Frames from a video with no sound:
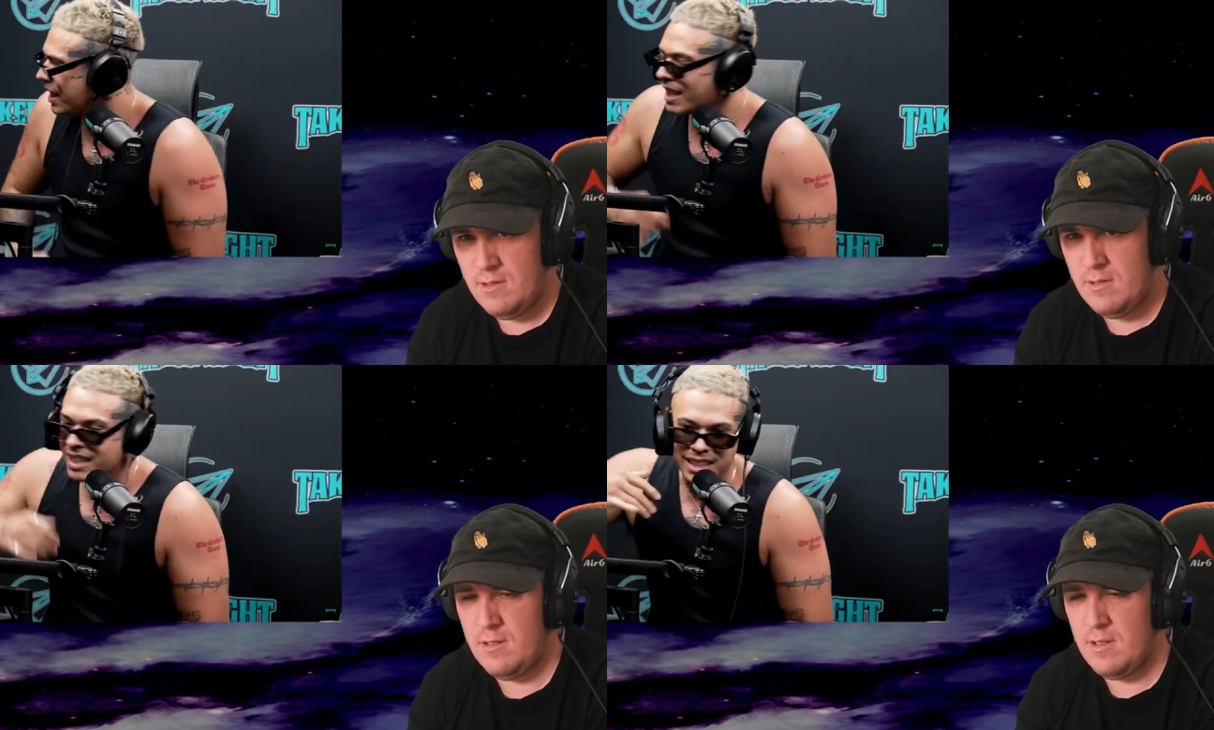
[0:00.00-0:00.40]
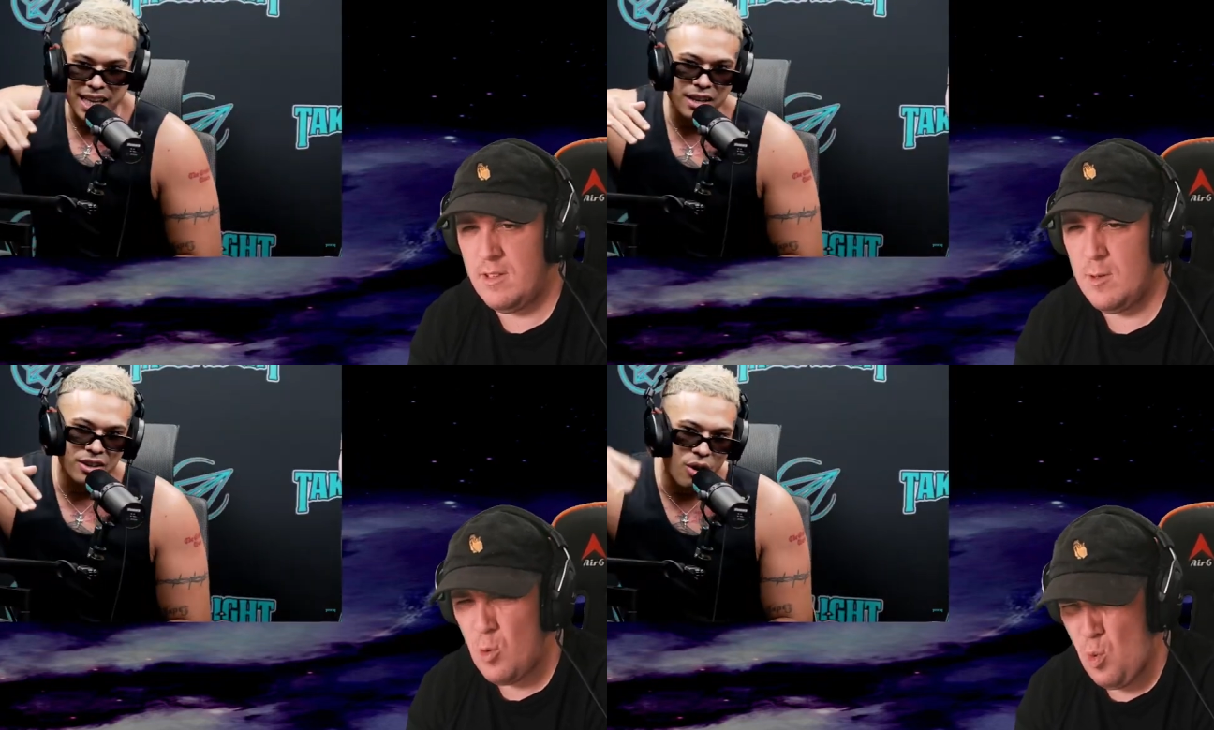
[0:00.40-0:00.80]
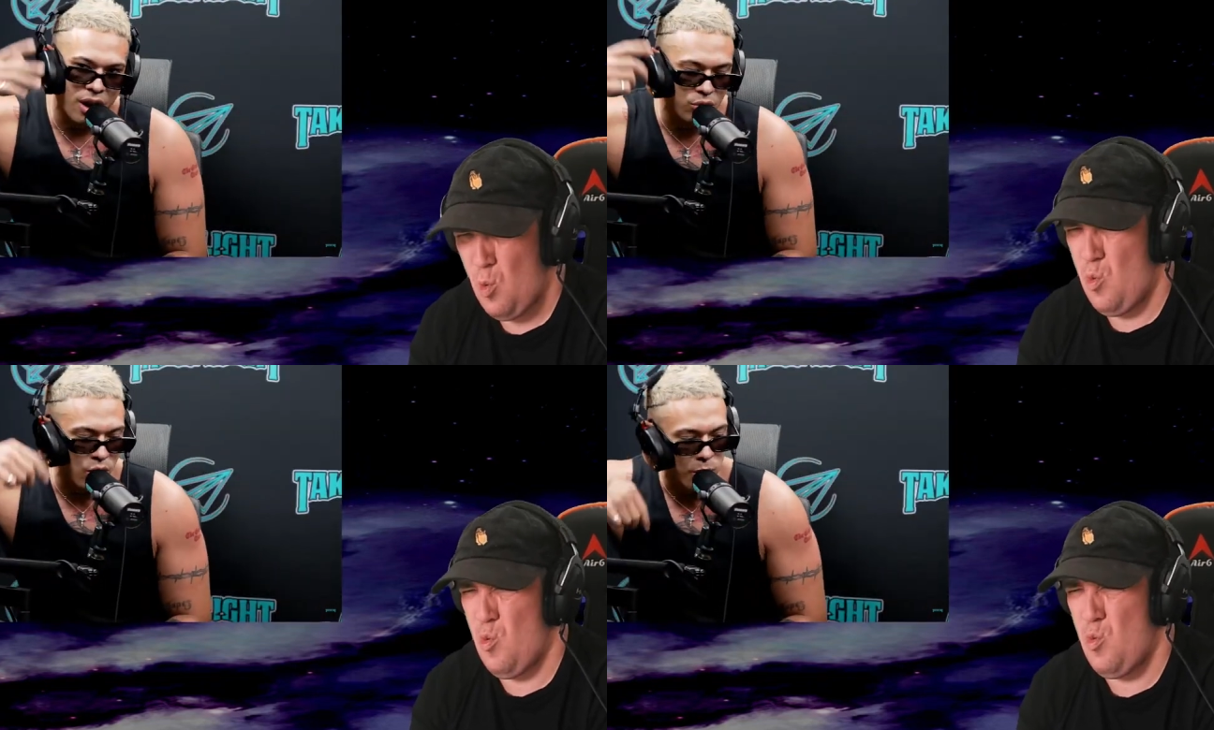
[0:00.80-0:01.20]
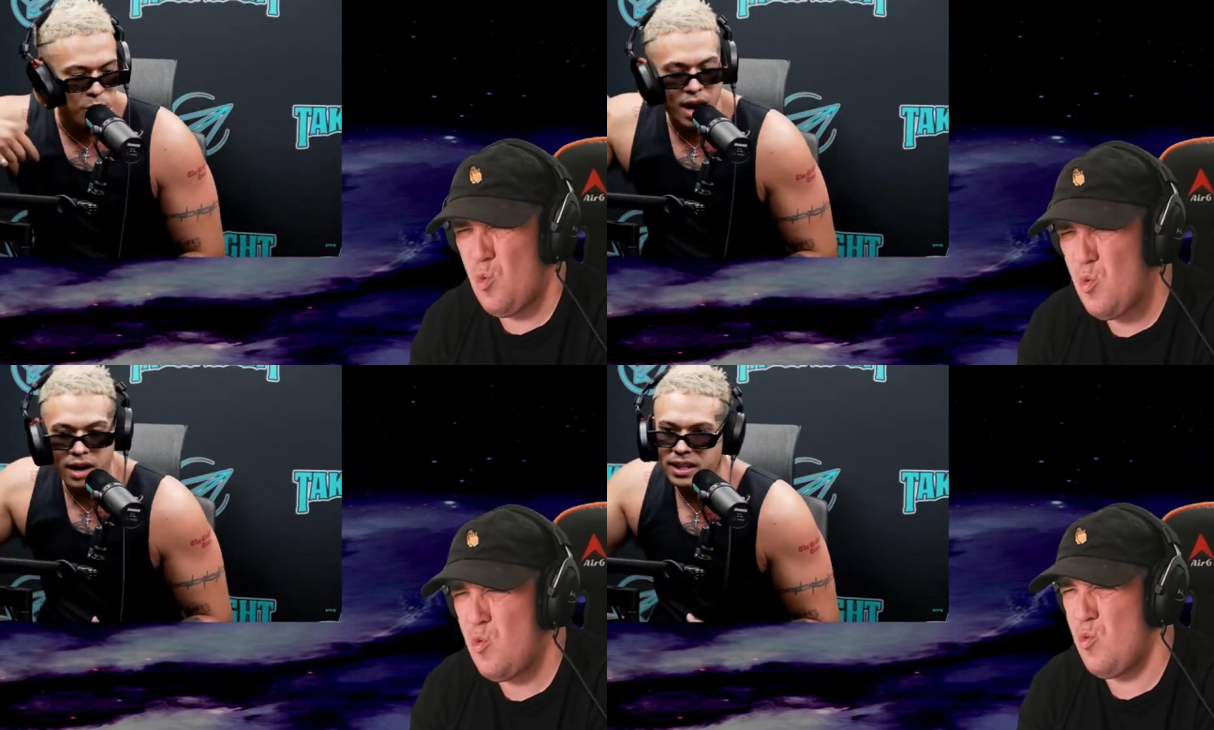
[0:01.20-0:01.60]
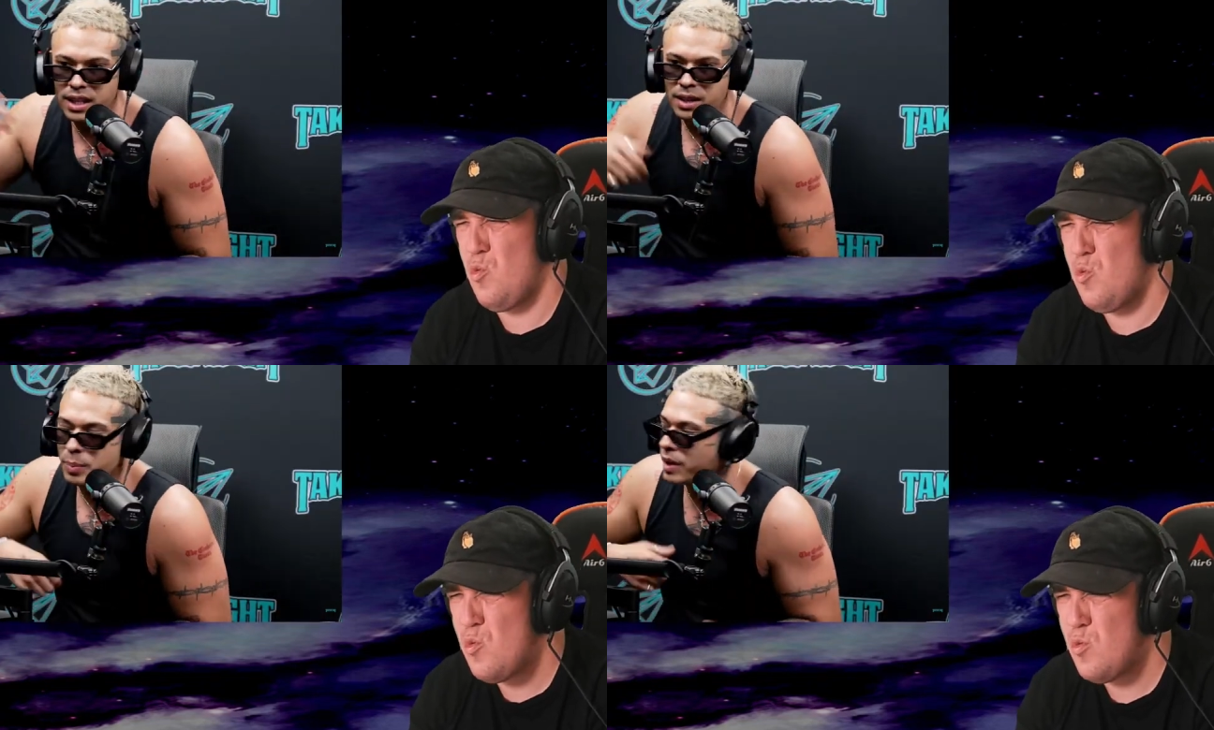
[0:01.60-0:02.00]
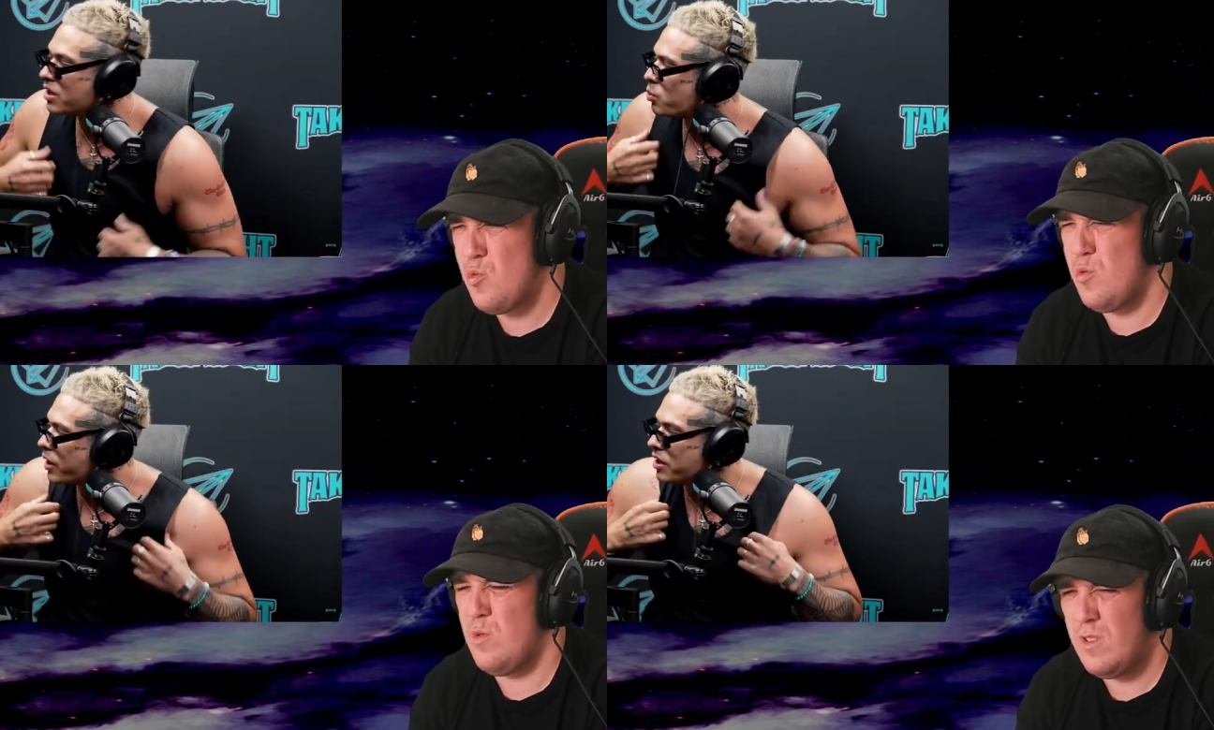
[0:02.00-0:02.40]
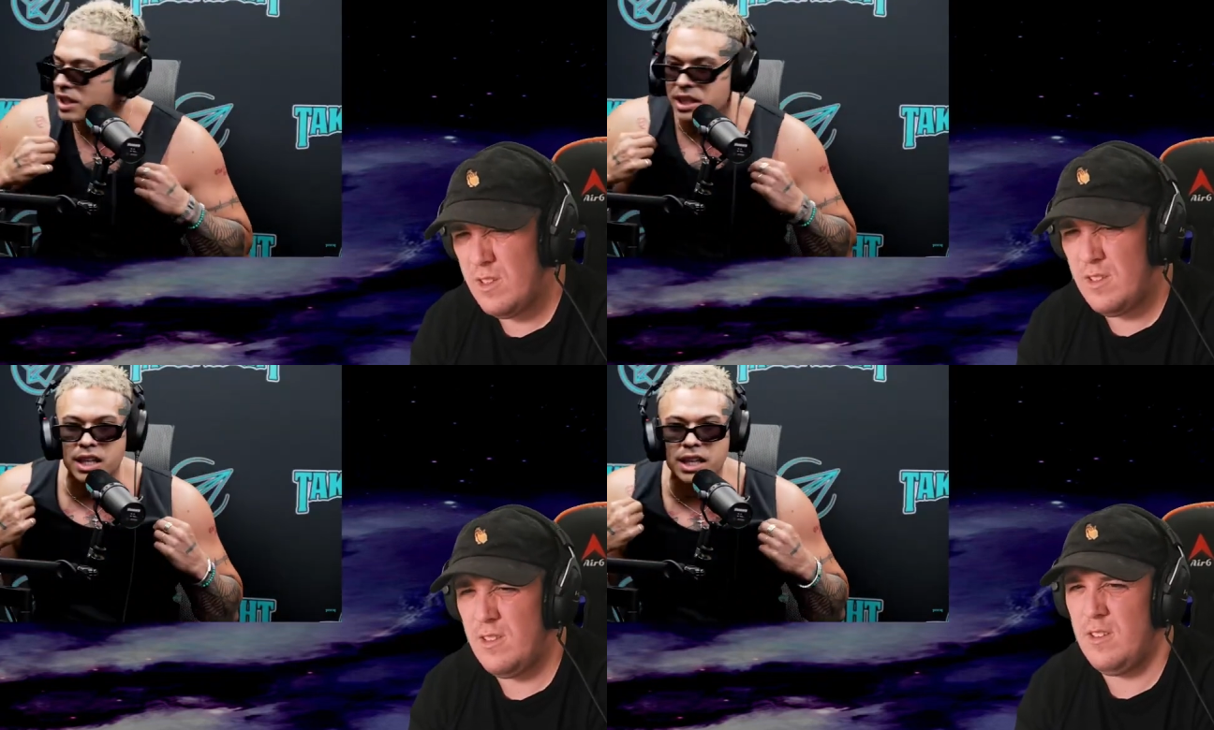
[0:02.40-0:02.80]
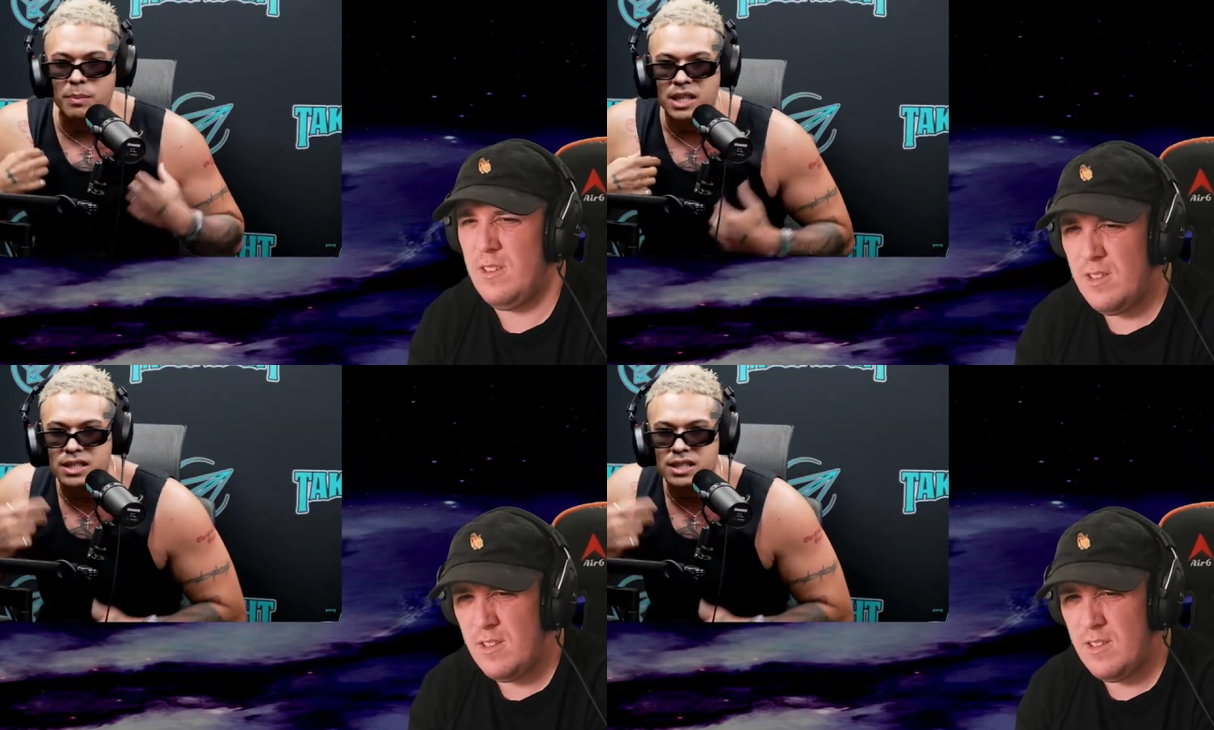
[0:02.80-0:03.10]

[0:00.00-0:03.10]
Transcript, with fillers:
Speaker 1: Shh. They don't know I grew up around kingpins. Where you think I get